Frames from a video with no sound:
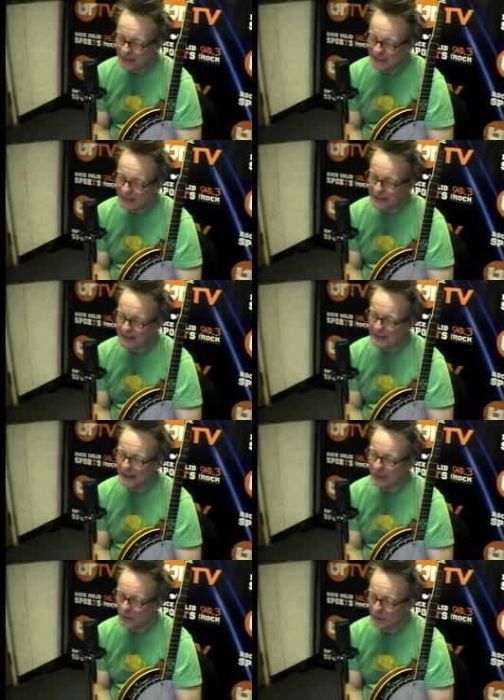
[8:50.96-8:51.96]
Alliance. Then
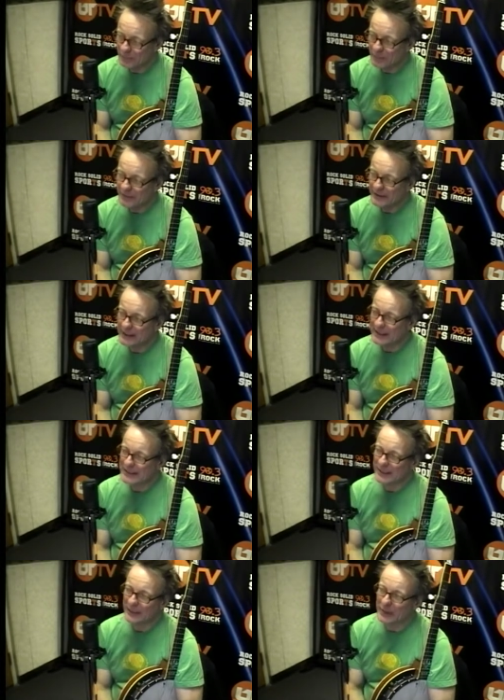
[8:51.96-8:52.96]
I go home for a few
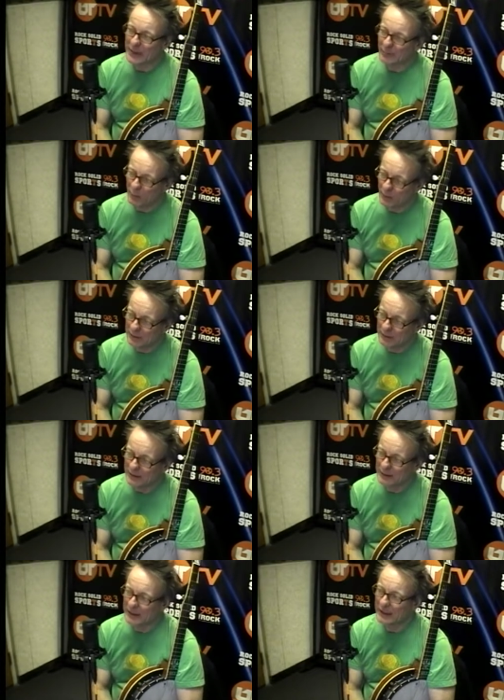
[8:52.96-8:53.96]
days, and I go down to
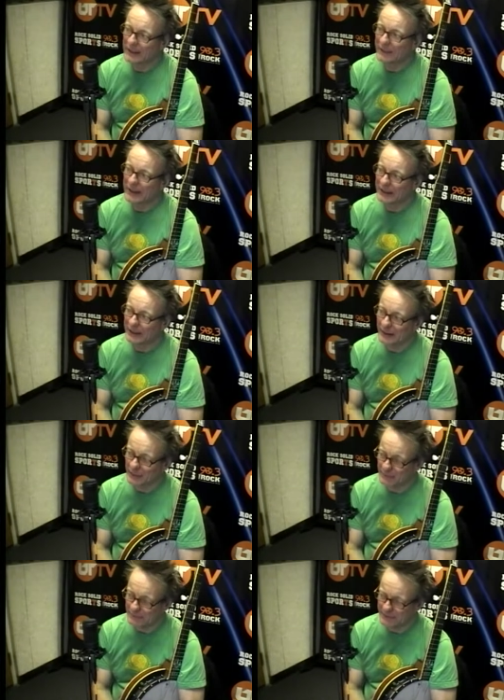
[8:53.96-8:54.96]
Portland, and then I go
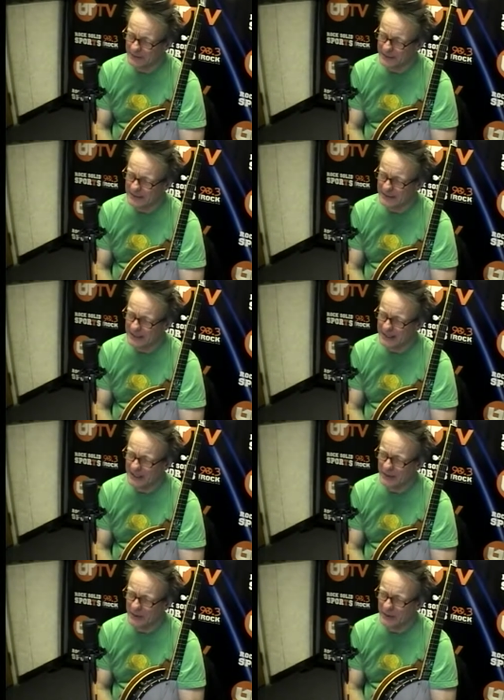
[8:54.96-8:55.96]
home for a few days, and then
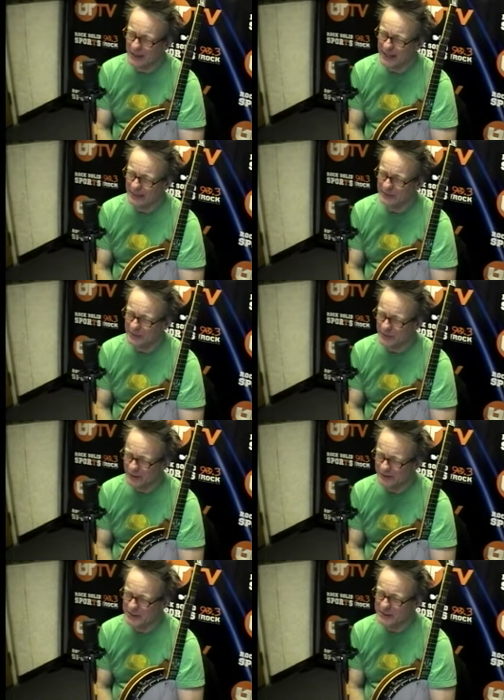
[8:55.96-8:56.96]
I go out to the
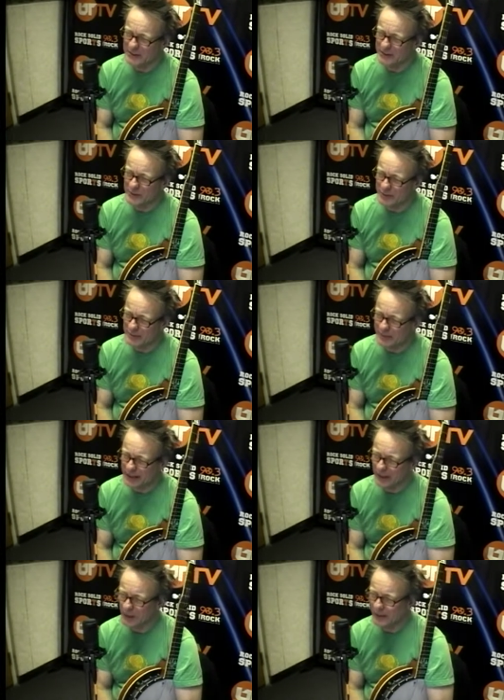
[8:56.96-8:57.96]
Northeast to do a tour with
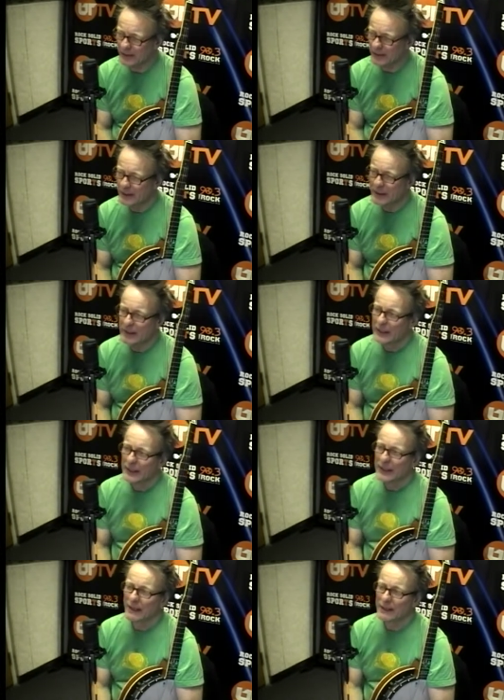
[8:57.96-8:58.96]
Mike Gordon,
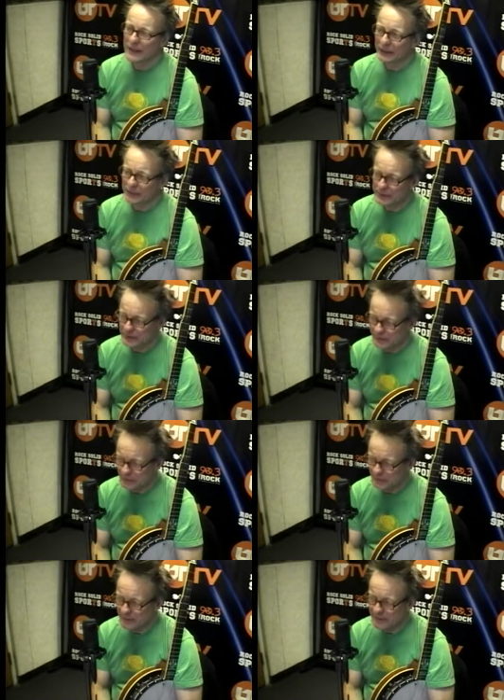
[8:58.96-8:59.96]
and then I go do a
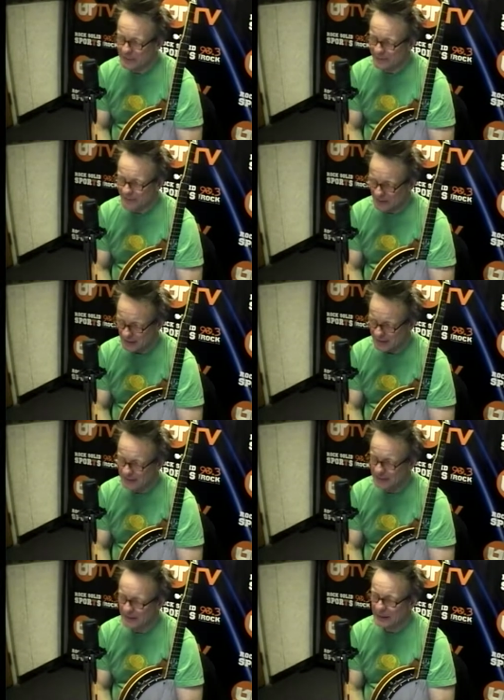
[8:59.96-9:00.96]
tour with Jeff
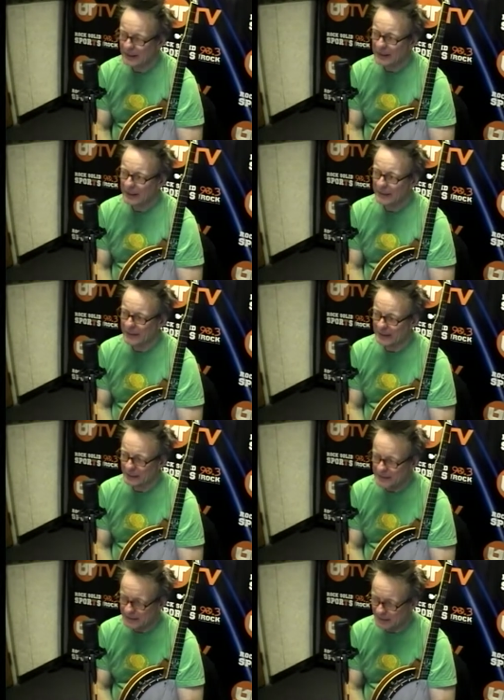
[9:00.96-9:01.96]
Austin, and then I
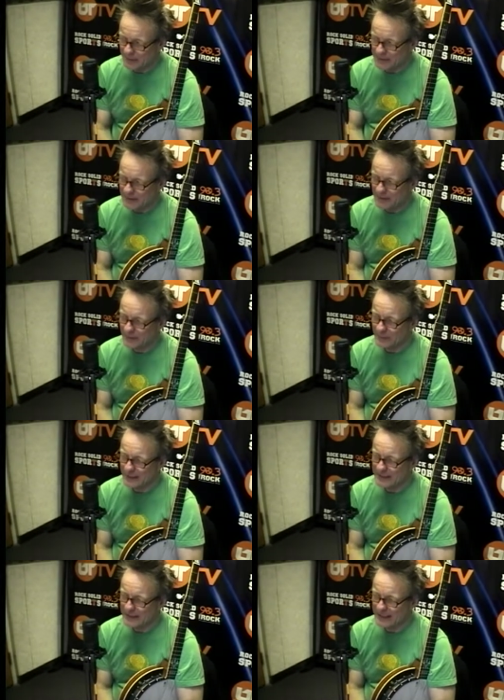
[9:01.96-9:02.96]
go to South by
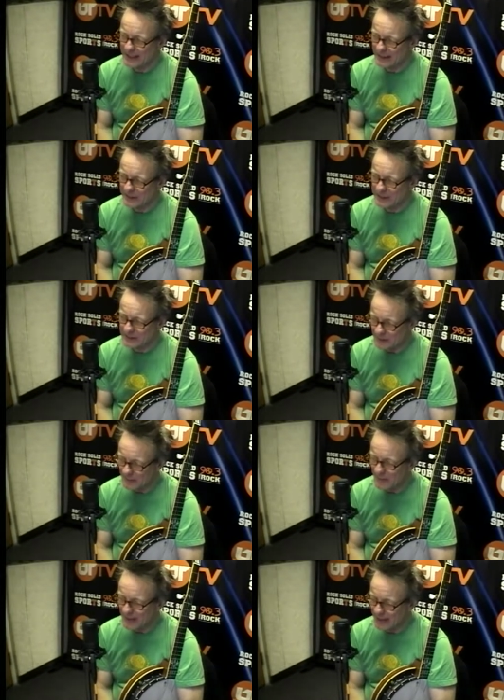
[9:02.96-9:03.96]
Southwest, and I go
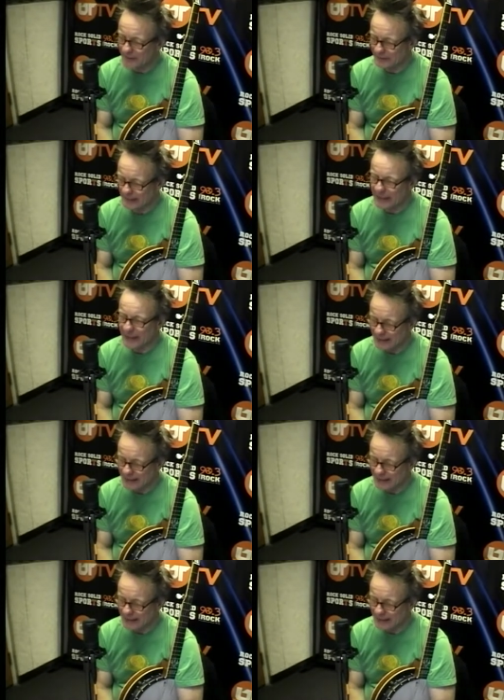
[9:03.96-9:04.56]
somewhere after that, and I